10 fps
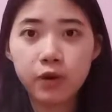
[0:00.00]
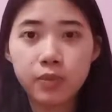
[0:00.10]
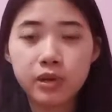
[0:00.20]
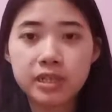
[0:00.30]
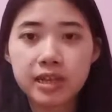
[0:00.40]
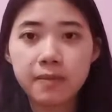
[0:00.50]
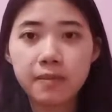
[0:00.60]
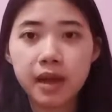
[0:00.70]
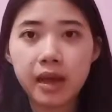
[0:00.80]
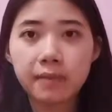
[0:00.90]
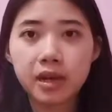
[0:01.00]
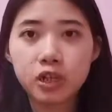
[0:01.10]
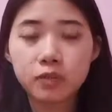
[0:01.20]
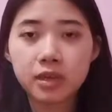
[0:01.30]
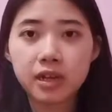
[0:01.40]
will present my
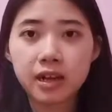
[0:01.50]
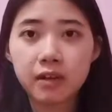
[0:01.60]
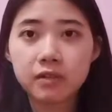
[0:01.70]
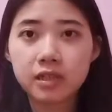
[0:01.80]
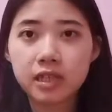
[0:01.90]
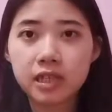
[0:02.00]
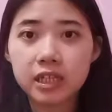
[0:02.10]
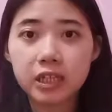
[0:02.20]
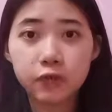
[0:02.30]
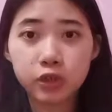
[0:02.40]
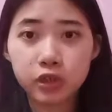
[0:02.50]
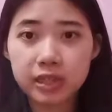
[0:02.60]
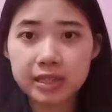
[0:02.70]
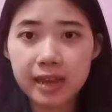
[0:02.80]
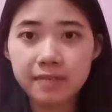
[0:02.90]
management accounting individual
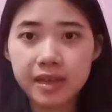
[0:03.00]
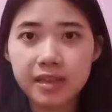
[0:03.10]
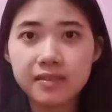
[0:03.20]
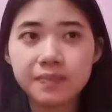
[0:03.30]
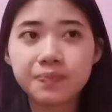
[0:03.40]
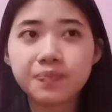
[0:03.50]
assignment.